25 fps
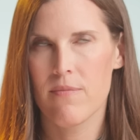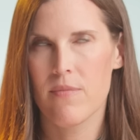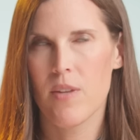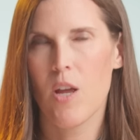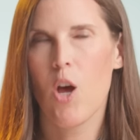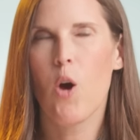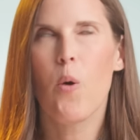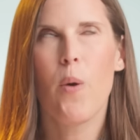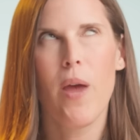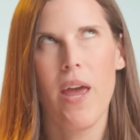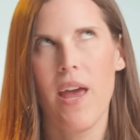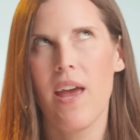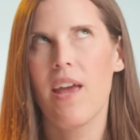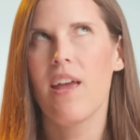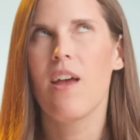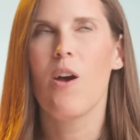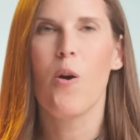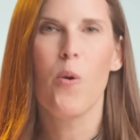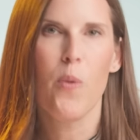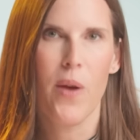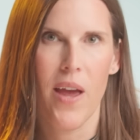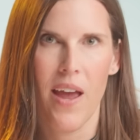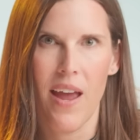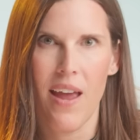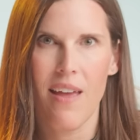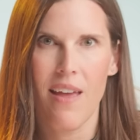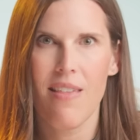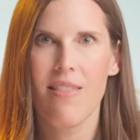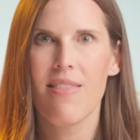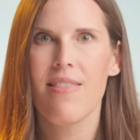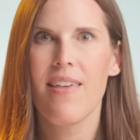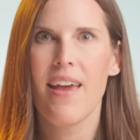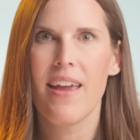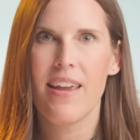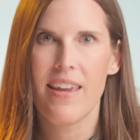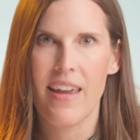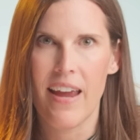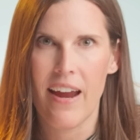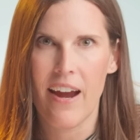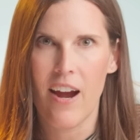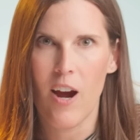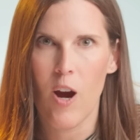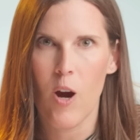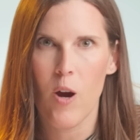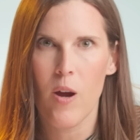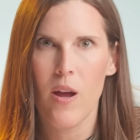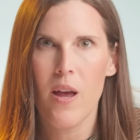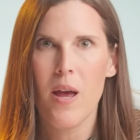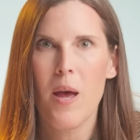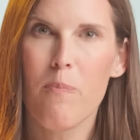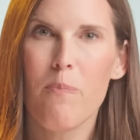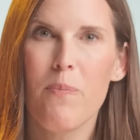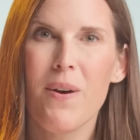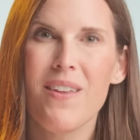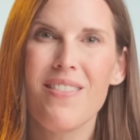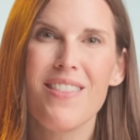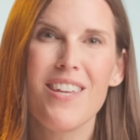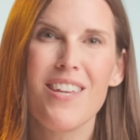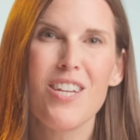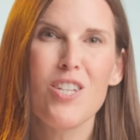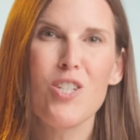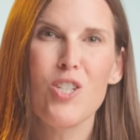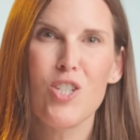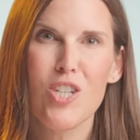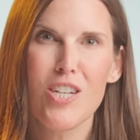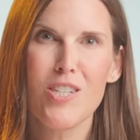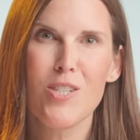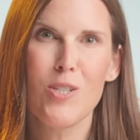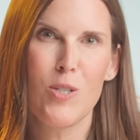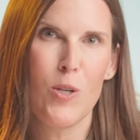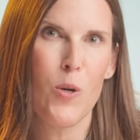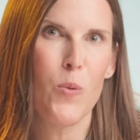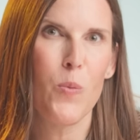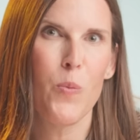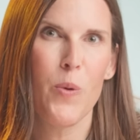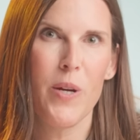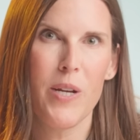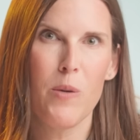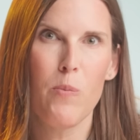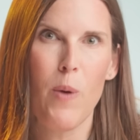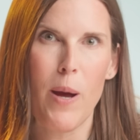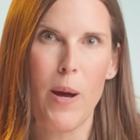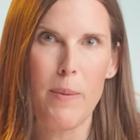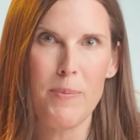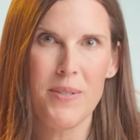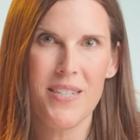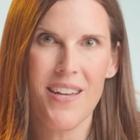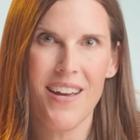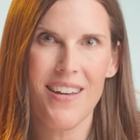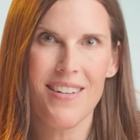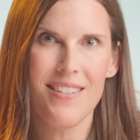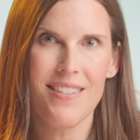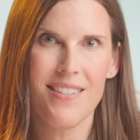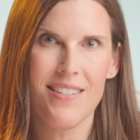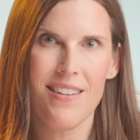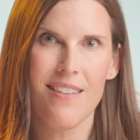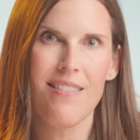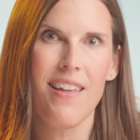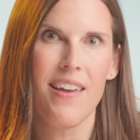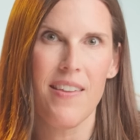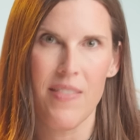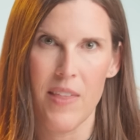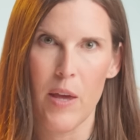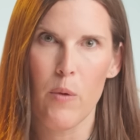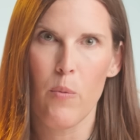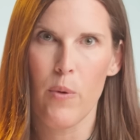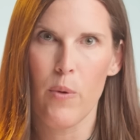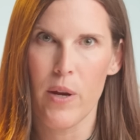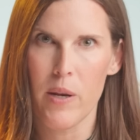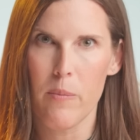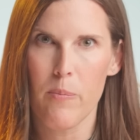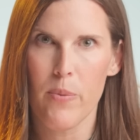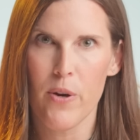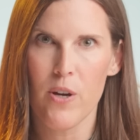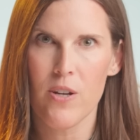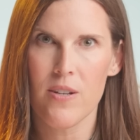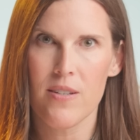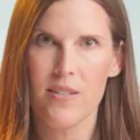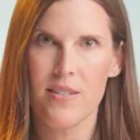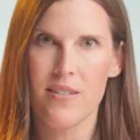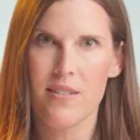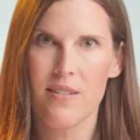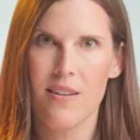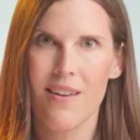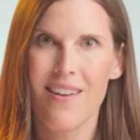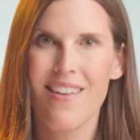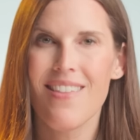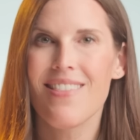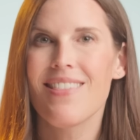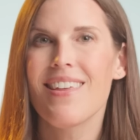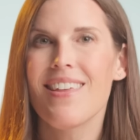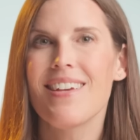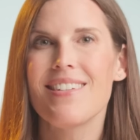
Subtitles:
Okay, they care. But they just don't read websites like they read books. They